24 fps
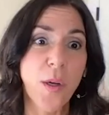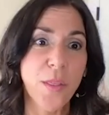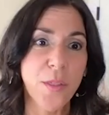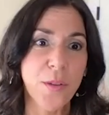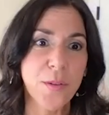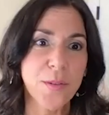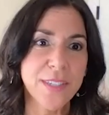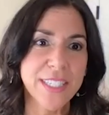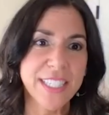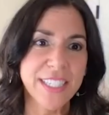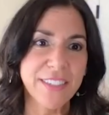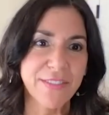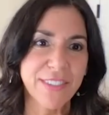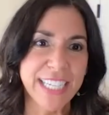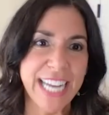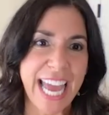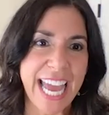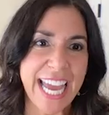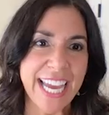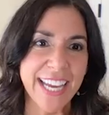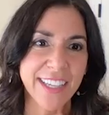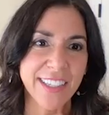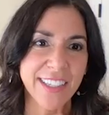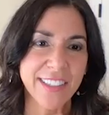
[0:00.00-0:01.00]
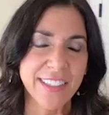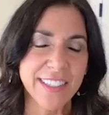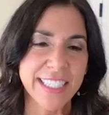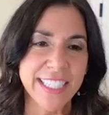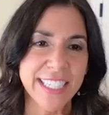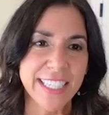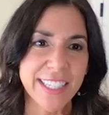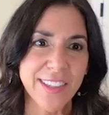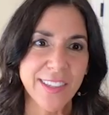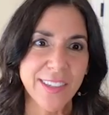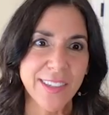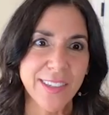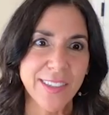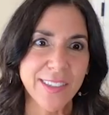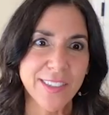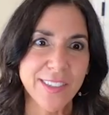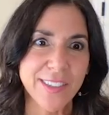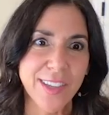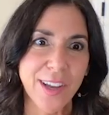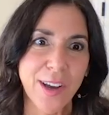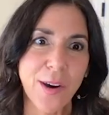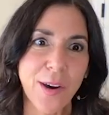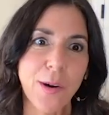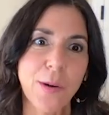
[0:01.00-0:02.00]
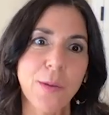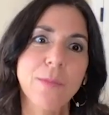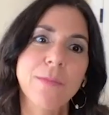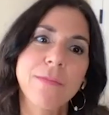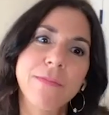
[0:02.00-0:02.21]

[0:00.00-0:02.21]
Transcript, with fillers: those different angles either. So